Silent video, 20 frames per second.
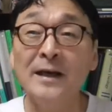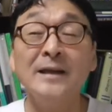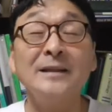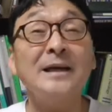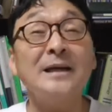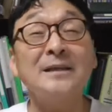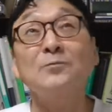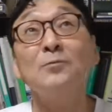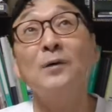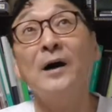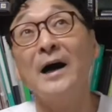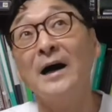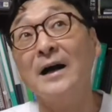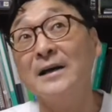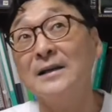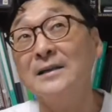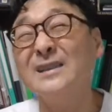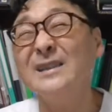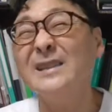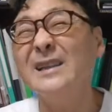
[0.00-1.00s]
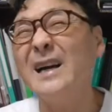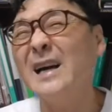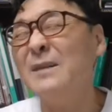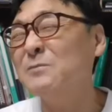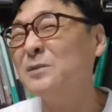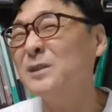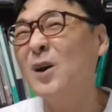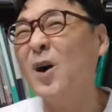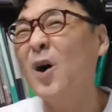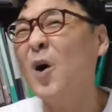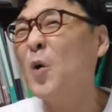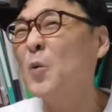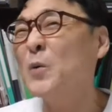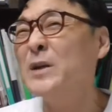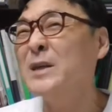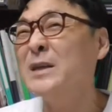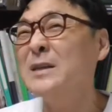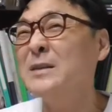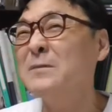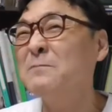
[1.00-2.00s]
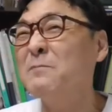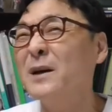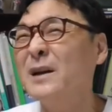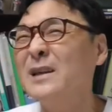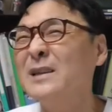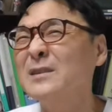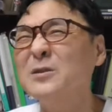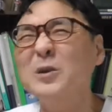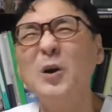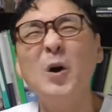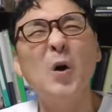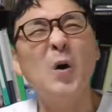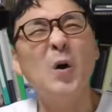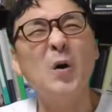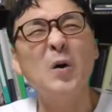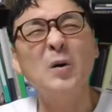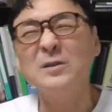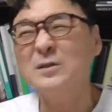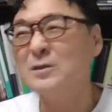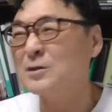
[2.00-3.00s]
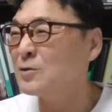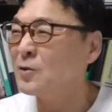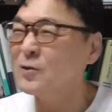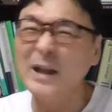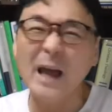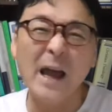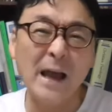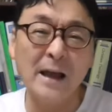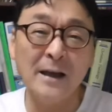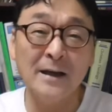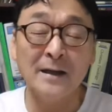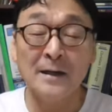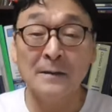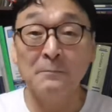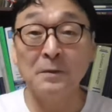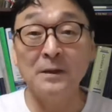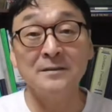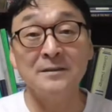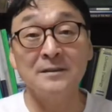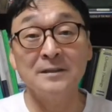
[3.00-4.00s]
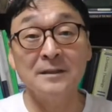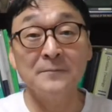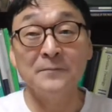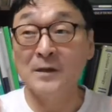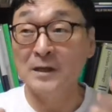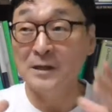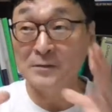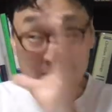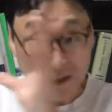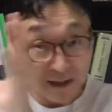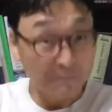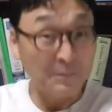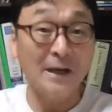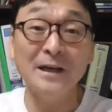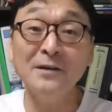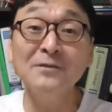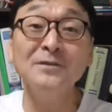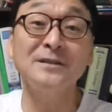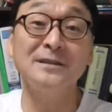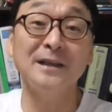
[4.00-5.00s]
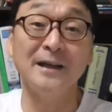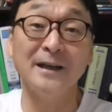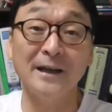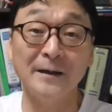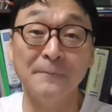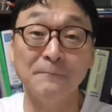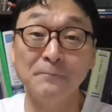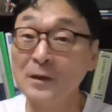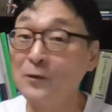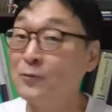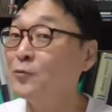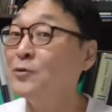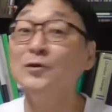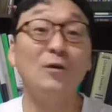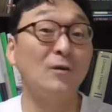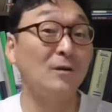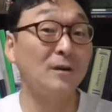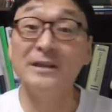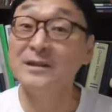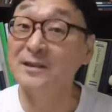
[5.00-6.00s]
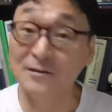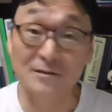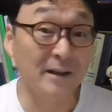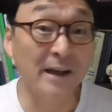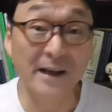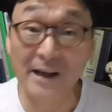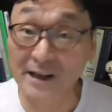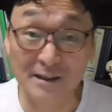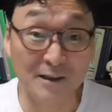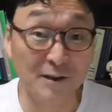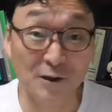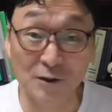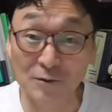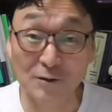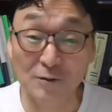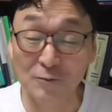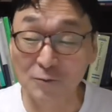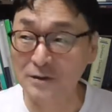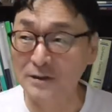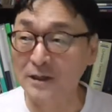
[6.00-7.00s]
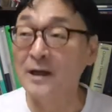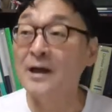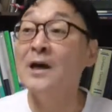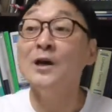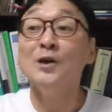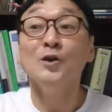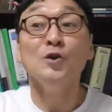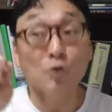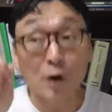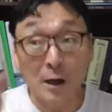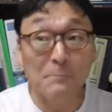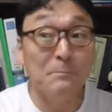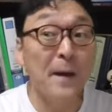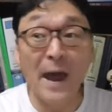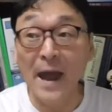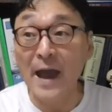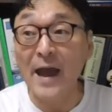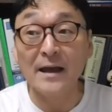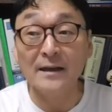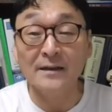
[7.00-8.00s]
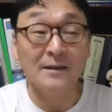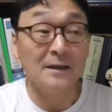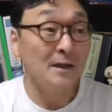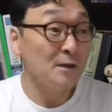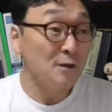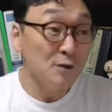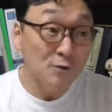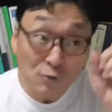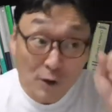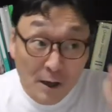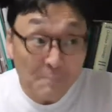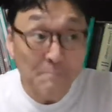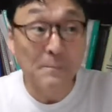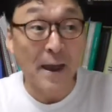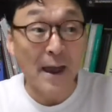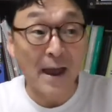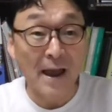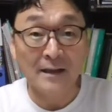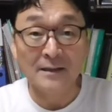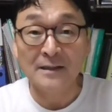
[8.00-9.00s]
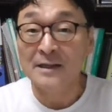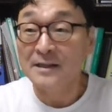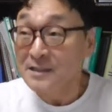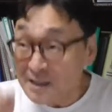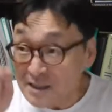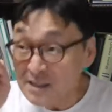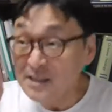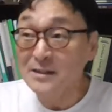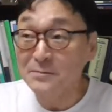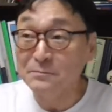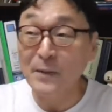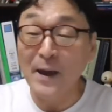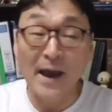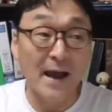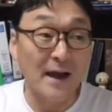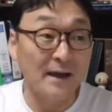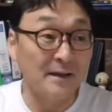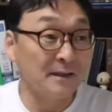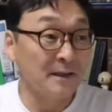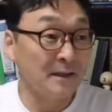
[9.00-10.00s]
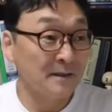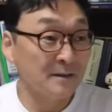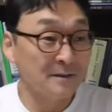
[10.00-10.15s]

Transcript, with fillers: and that's why yeah, I'm sorry, but you know, you know that. But see, if somebody else did it, we don't listen to their excuse. We say, you are bad, you are bad, she's bad.